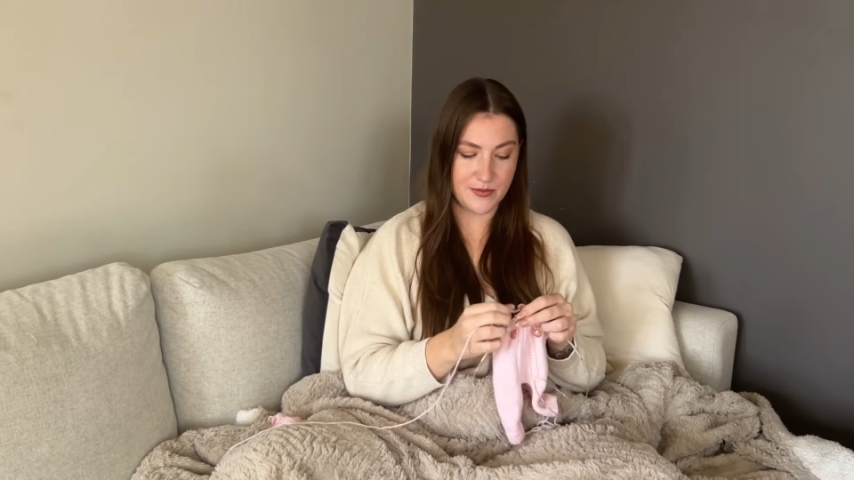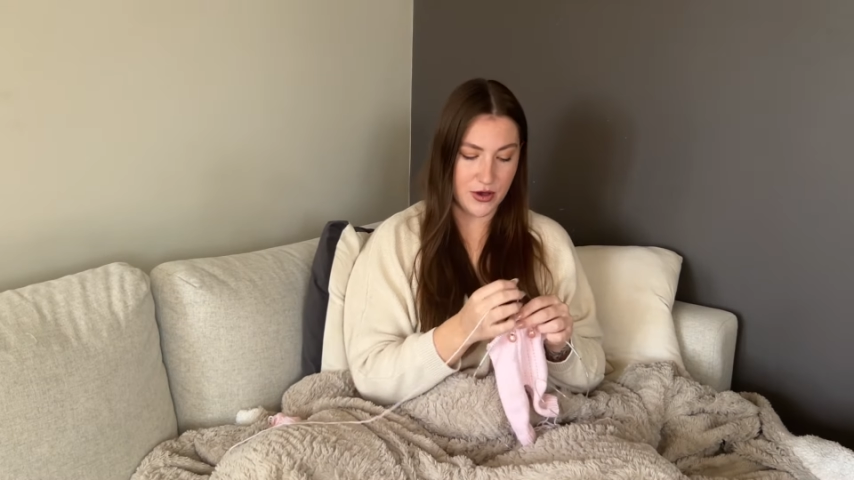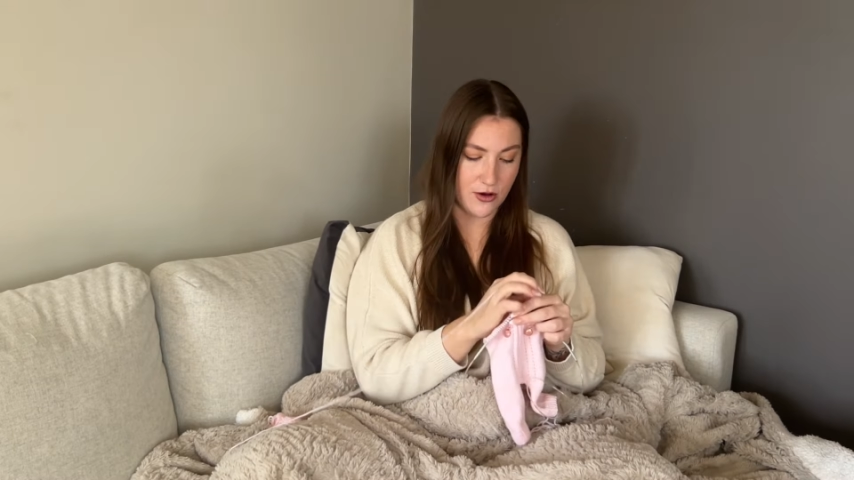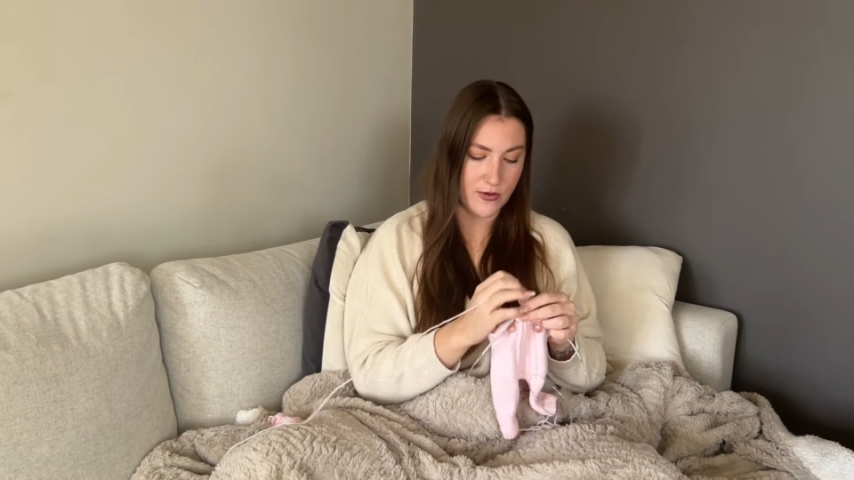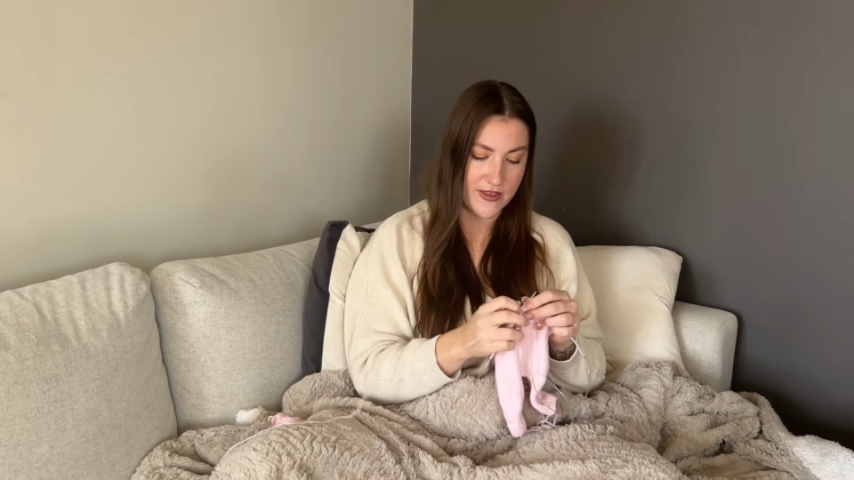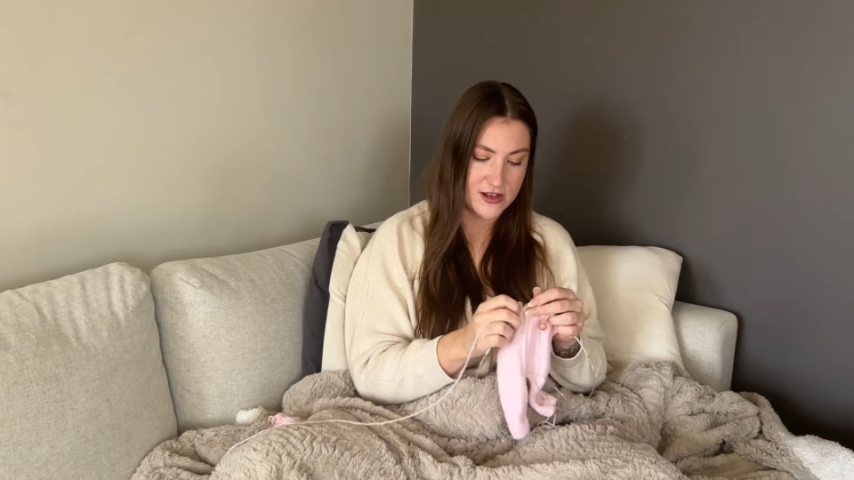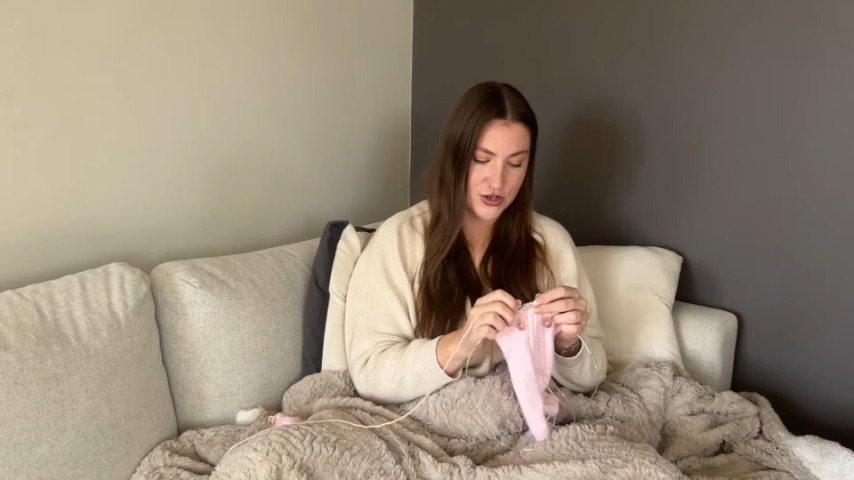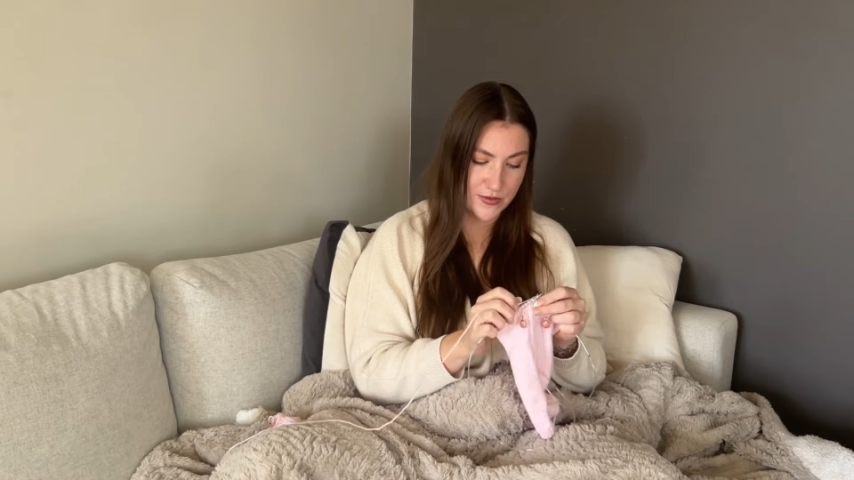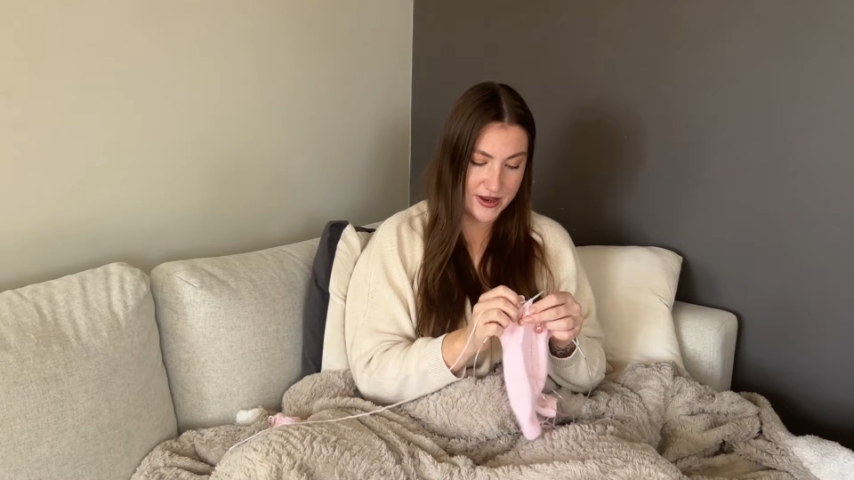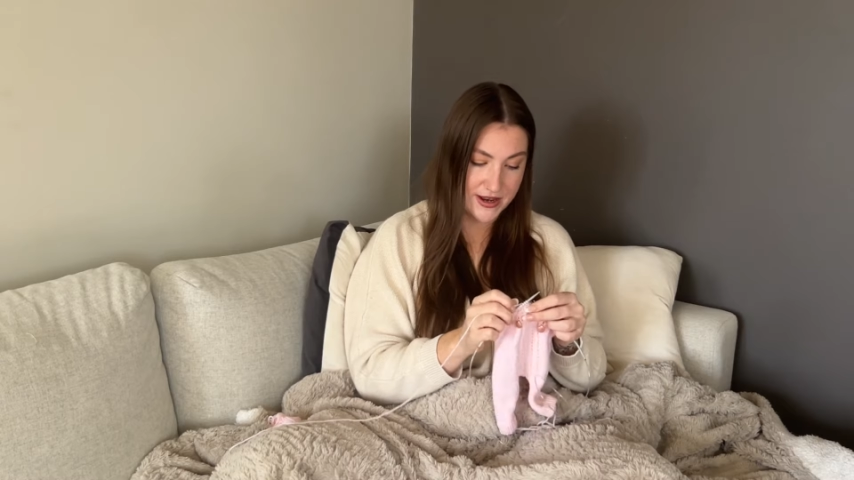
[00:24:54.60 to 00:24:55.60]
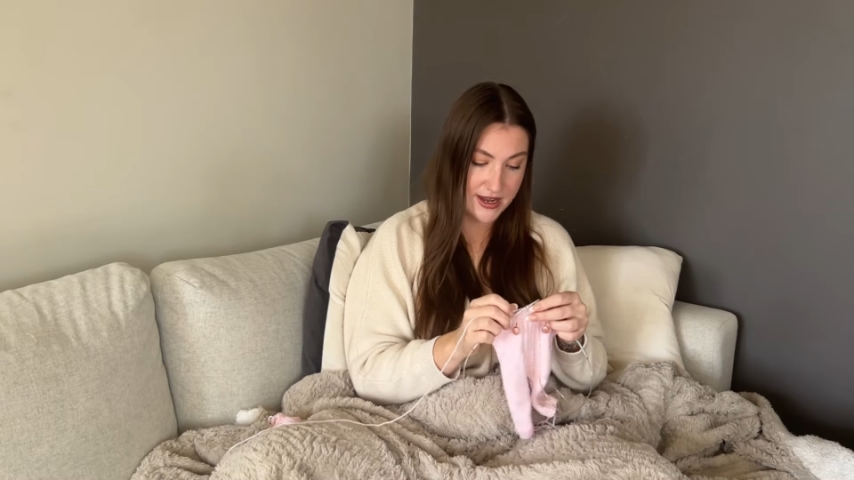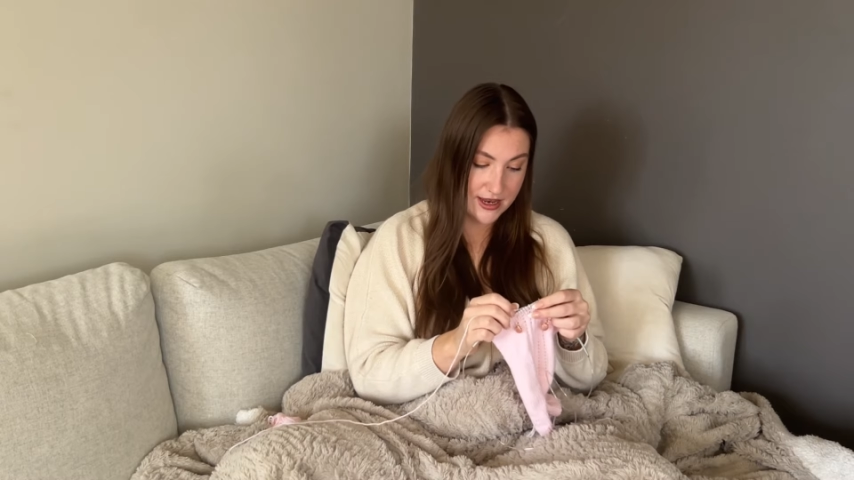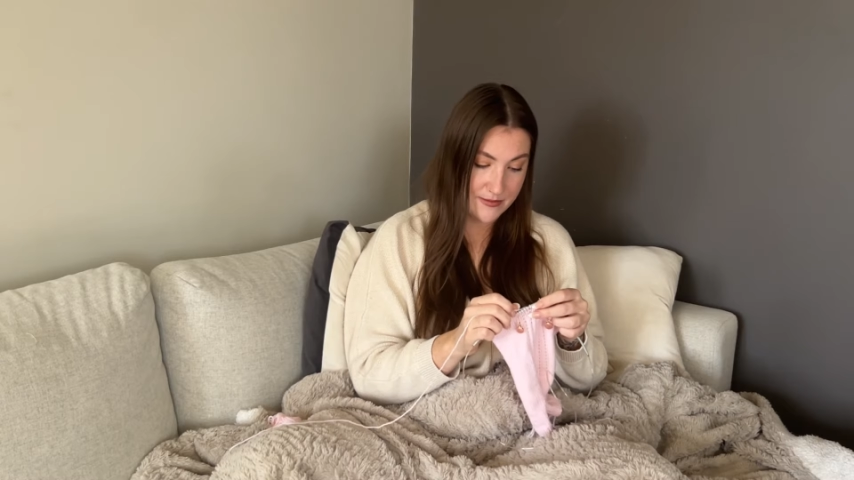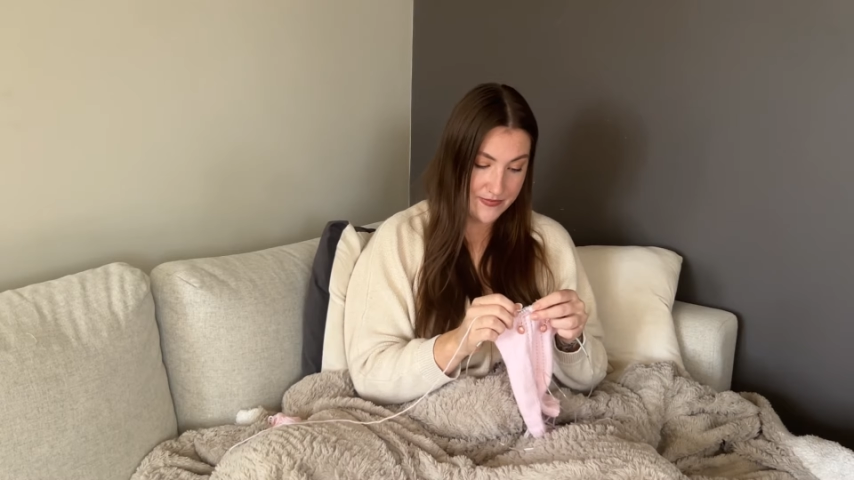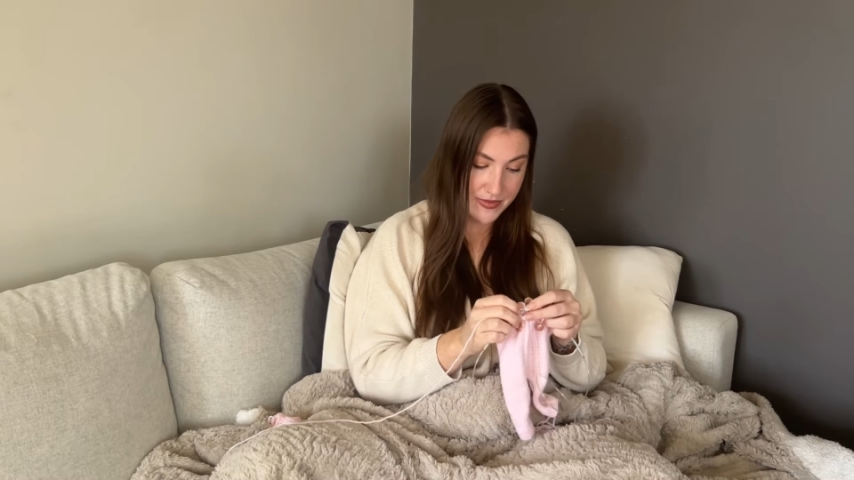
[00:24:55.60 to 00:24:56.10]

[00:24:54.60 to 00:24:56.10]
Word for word: a purl where there should have been a knit.